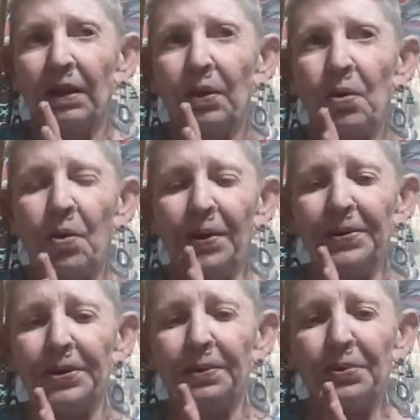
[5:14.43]

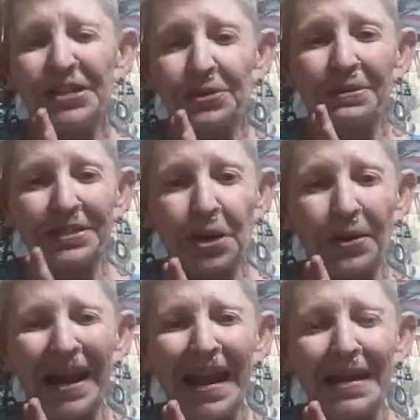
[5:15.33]
corner, which was
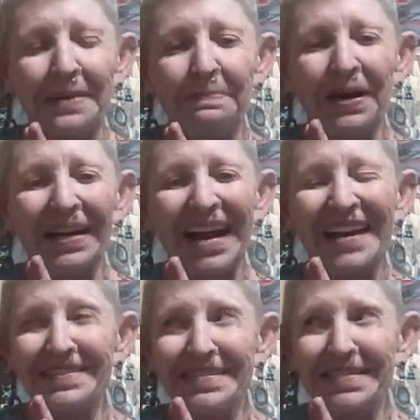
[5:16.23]
okay, but
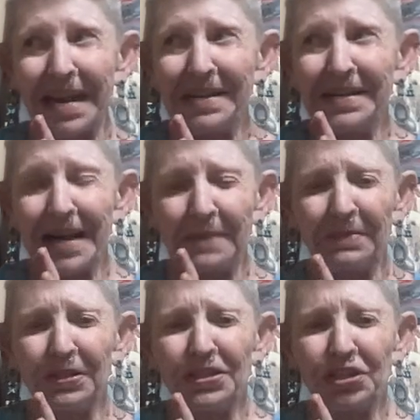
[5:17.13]
I decided I'm
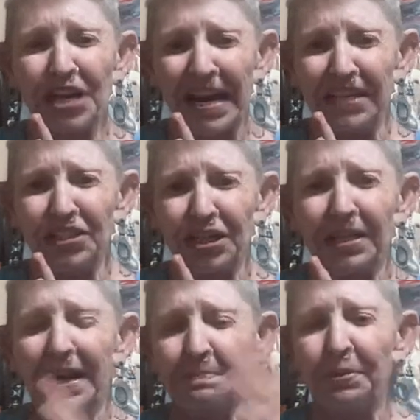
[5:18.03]
going to change
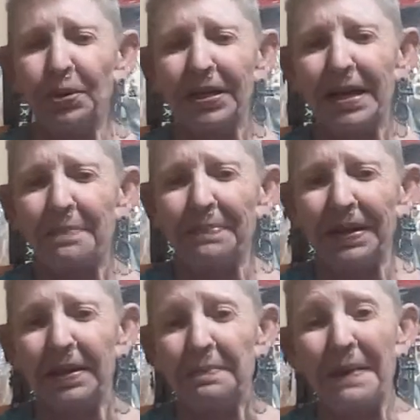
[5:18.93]
it and put it up
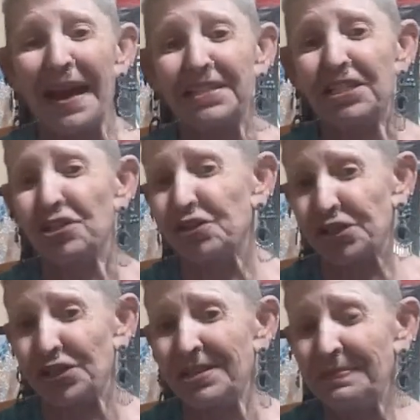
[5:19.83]
in the
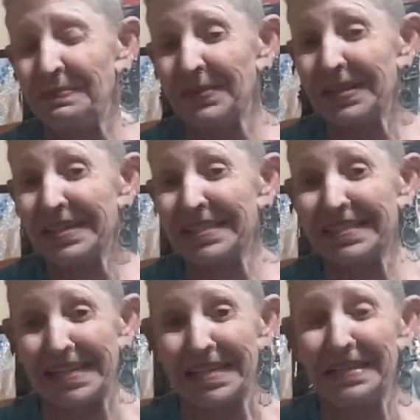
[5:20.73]
passenger
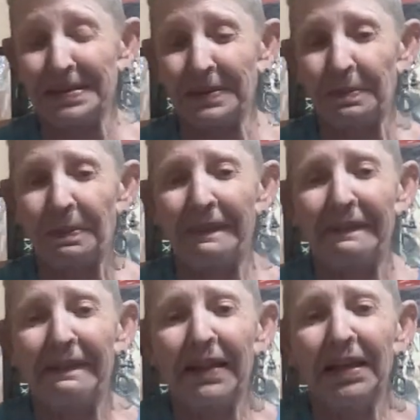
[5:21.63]
seat.
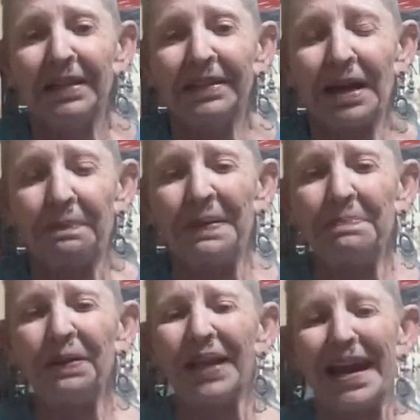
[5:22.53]
Now,
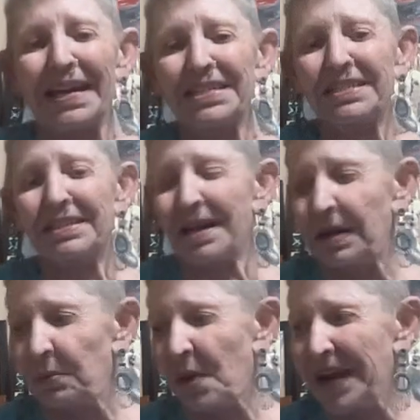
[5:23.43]
people ask,
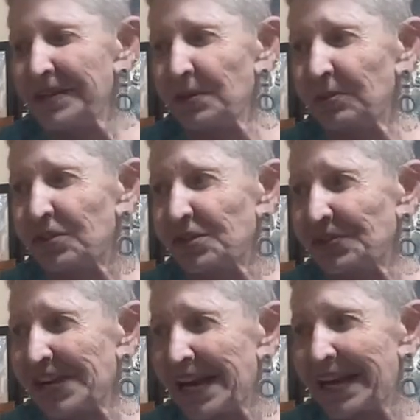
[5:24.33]
why don't
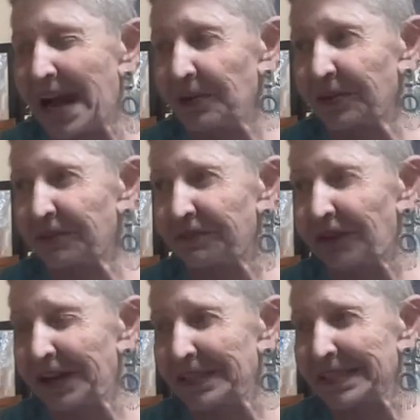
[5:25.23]
you take out the
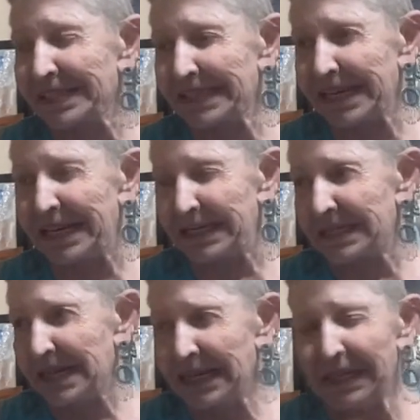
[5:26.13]
front
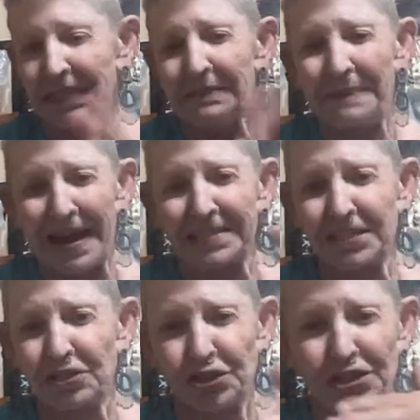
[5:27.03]
seat,
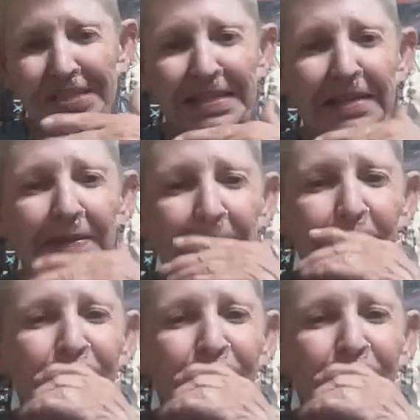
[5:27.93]
passenger seat?